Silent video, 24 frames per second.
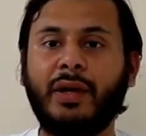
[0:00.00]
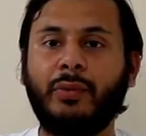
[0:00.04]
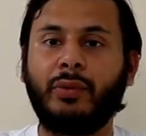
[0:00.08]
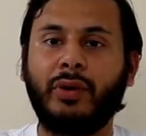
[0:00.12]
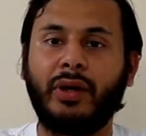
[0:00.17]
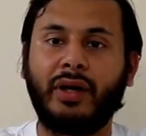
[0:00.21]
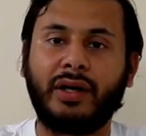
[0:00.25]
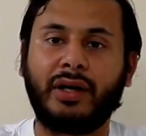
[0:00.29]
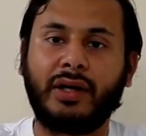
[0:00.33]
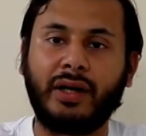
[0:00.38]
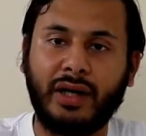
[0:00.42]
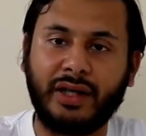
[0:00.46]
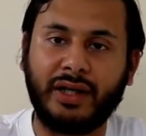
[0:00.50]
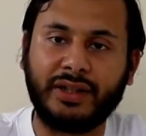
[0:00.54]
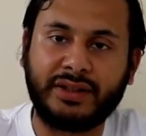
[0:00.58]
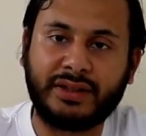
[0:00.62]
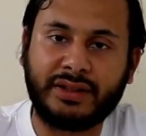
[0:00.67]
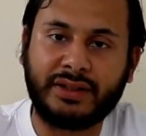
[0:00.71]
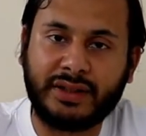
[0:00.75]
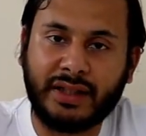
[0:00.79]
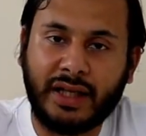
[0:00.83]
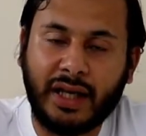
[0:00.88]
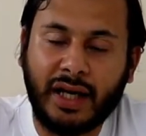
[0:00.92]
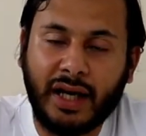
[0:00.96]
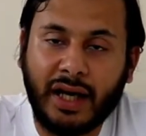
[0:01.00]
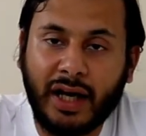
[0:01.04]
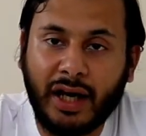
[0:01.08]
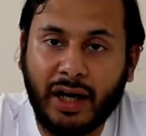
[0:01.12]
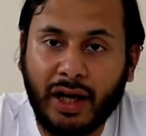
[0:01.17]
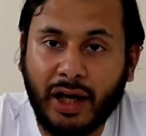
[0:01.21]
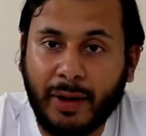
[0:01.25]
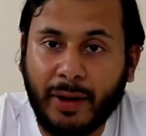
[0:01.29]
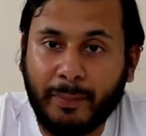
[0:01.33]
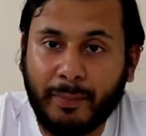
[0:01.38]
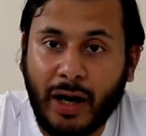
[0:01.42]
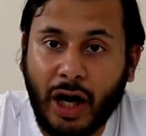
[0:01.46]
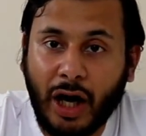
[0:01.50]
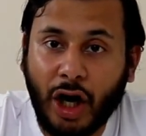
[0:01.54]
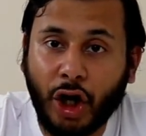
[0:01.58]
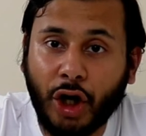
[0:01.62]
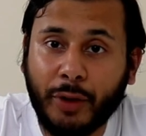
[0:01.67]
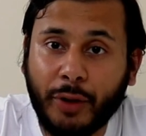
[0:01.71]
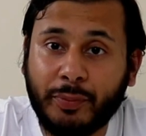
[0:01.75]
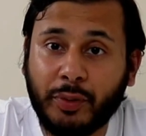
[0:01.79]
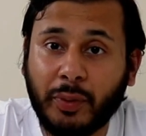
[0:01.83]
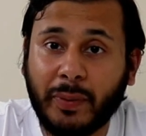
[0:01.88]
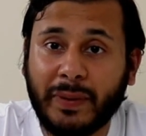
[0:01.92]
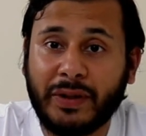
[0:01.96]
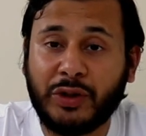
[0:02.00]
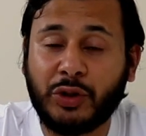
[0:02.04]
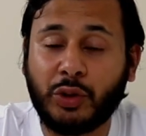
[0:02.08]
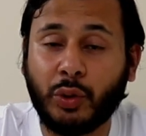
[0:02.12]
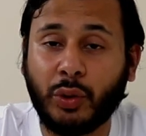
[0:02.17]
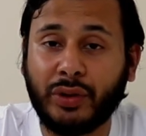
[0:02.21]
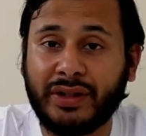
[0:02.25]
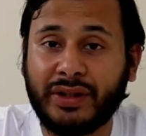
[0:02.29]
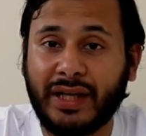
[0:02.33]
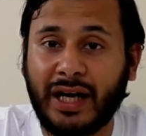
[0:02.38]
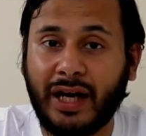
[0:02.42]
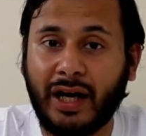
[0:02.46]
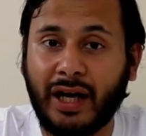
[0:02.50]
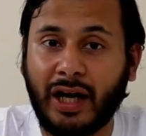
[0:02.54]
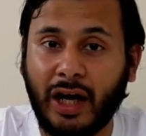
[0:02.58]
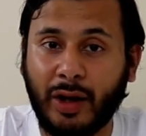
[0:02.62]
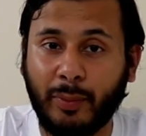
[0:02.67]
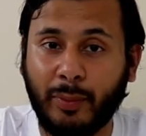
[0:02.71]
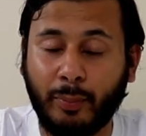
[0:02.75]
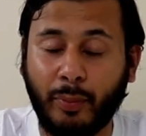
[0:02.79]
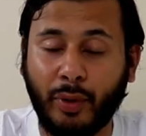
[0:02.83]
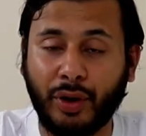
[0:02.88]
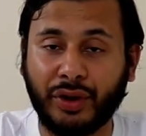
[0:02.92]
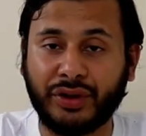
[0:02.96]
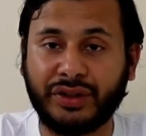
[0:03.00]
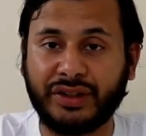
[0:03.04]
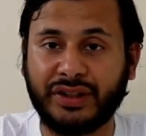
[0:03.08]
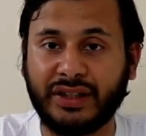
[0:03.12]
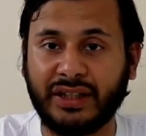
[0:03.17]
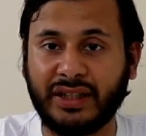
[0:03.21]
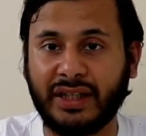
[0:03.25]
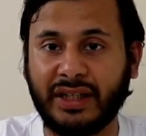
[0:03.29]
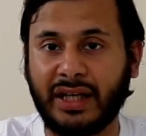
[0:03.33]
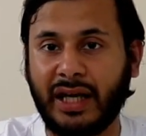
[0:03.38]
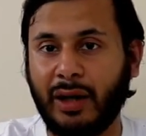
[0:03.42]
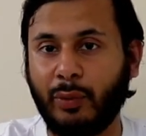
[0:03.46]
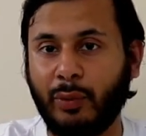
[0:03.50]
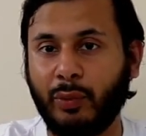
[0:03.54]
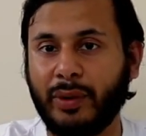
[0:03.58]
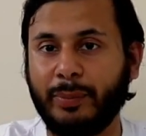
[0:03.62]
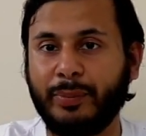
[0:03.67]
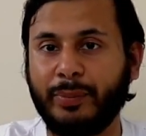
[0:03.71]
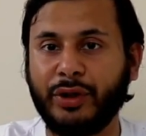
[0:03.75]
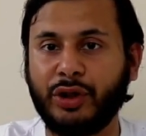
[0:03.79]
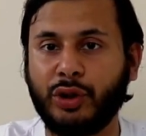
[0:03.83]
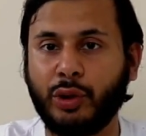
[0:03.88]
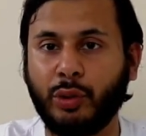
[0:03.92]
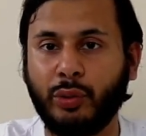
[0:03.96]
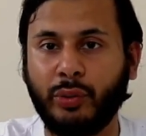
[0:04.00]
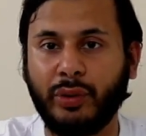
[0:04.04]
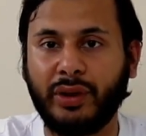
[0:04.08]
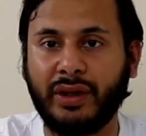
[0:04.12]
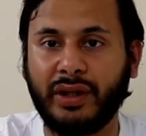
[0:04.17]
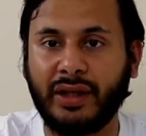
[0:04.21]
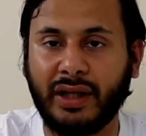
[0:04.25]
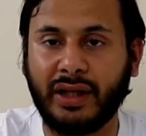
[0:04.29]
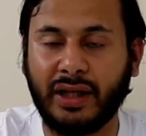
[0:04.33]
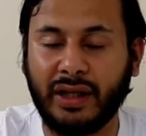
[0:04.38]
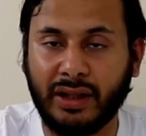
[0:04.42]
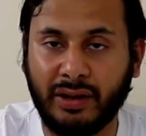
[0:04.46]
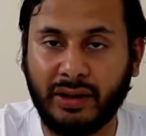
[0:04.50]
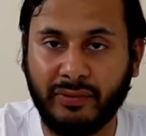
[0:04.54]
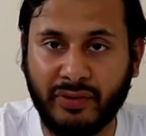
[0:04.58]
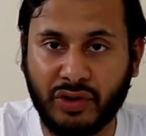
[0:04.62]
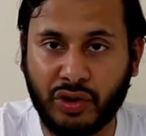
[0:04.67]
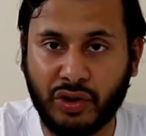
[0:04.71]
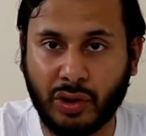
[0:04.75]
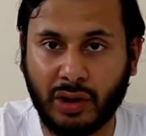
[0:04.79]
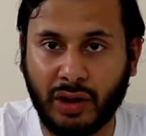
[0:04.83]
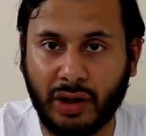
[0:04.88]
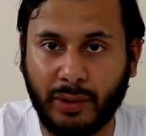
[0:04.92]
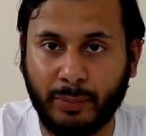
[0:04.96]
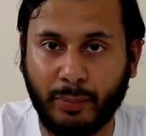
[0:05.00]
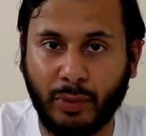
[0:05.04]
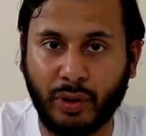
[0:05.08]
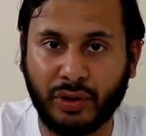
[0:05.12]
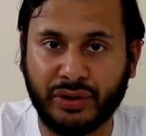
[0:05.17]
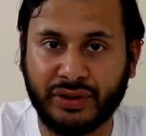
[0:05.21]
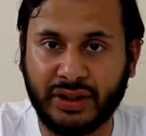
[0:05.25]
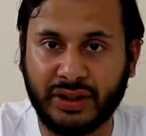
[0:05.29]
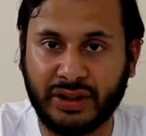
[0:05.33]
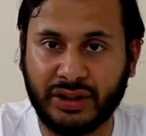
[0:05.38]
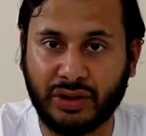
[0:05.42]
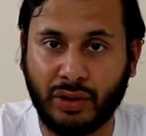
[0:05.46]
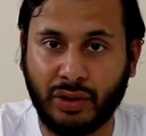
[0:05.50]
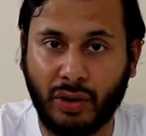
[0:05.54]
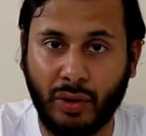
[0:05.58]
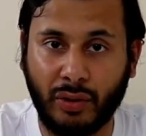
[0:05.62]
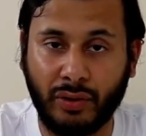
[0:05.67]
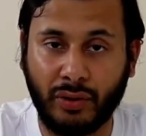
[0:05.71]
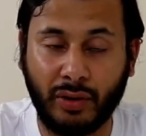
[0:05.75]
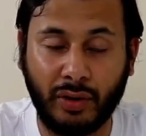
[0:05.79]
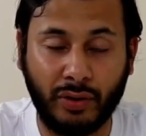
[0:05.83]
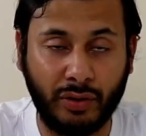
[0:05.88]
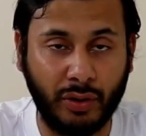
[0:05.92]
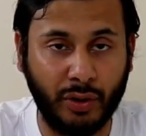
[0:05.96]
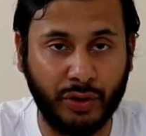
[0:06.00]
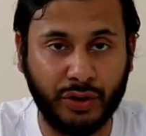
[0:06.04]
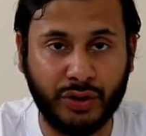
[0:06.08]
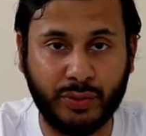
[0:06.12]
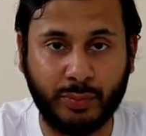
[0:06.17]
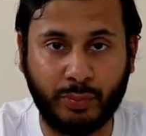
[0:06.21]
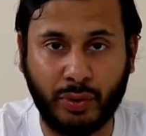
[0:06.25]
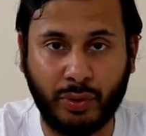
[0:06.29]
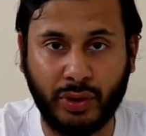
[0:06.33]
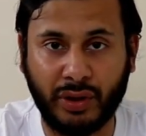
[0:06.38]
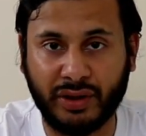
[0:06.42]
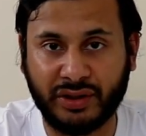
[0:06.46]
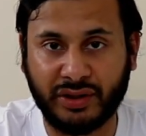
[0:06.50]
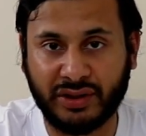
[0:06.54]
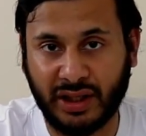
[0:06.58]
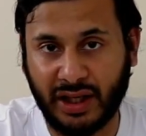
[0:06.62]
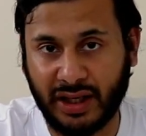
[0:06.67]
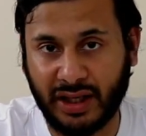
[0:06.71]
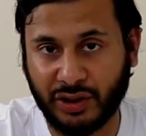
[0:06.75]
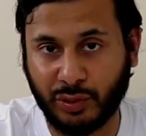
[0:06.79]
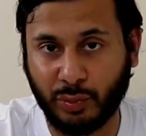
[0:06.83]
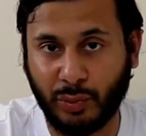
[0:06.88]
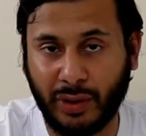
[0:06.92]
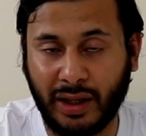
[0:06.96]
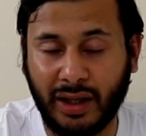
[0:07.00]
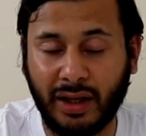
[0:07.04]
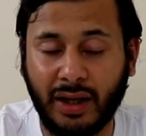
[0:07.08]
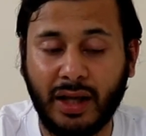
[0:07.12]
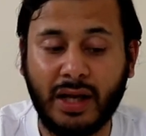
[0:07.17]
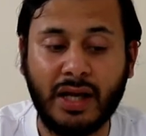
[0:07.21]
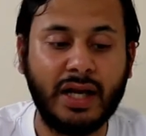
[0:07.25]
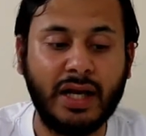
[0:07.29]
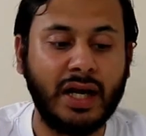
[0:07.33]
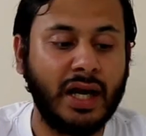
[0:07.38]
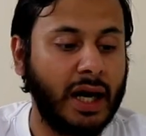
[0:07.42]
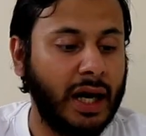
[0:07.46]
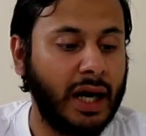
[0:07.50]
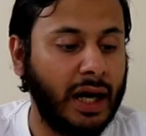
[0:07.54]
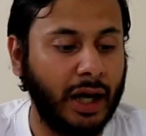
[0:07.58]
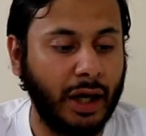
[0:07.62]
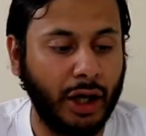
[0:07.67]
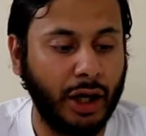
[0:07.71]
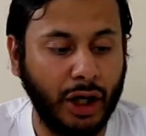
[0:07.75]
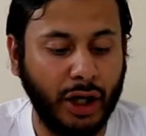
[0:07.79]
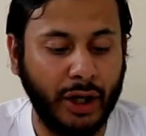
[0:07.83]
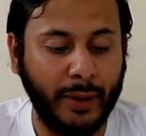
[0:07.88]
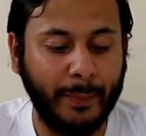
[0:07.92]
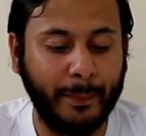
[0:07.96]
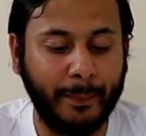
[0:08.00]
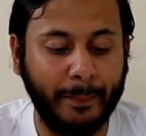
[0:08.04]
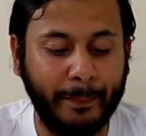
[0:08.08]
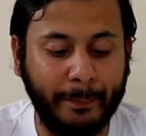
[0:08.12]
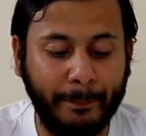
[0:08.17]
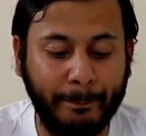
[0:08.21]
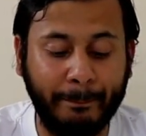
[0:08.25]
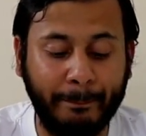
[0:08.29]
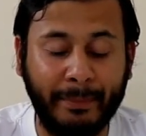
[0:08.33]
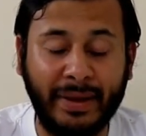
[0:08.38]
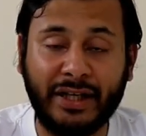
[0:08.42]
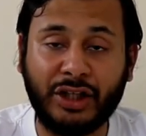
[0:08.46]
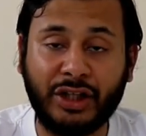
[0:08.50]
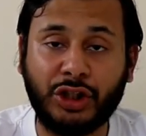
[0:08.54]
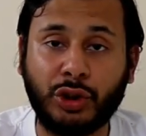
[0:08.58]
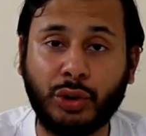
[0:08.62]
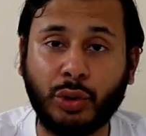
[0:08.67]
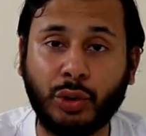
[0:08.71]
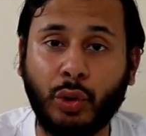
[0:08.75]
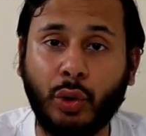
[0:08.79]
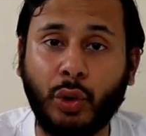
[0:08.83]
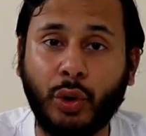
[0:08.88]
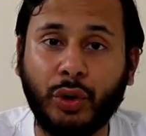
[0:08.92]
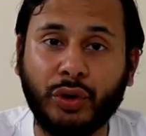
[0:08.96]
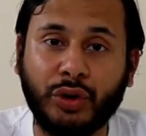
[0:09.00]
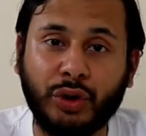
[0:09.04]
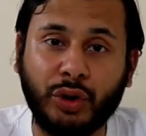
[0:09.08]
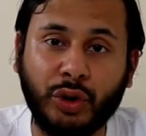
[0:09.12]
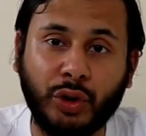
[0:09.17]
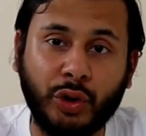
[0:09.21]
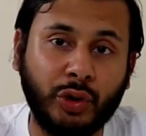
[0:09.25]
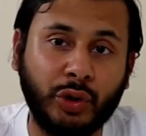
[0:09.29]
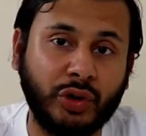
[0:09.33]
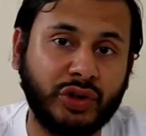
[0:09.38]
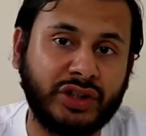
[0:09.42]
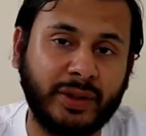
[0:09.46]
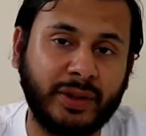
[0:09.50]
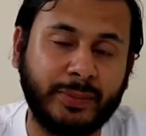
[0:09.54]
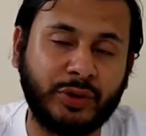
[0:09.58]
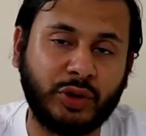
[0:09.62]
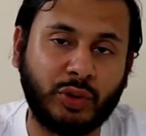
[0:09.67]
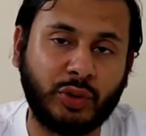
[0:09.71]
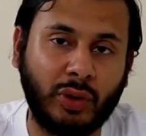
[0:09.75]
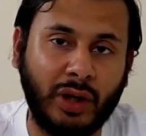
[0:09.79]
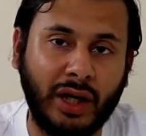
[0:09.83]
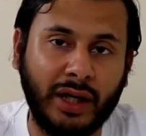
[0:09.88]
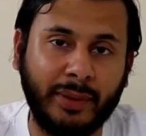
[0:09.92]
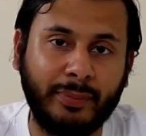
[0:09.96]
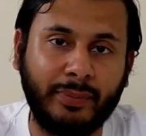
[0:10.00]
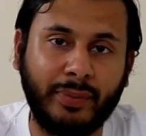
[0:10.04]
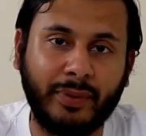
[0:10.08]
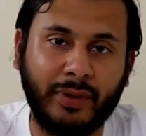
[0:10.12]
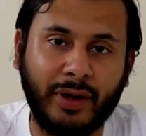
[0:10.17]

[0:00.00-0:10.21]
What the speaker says: we are, guys. I hope you enjoyed that unboxing. I will be doing individual unboxings on those products as well. Make sure you subscribe.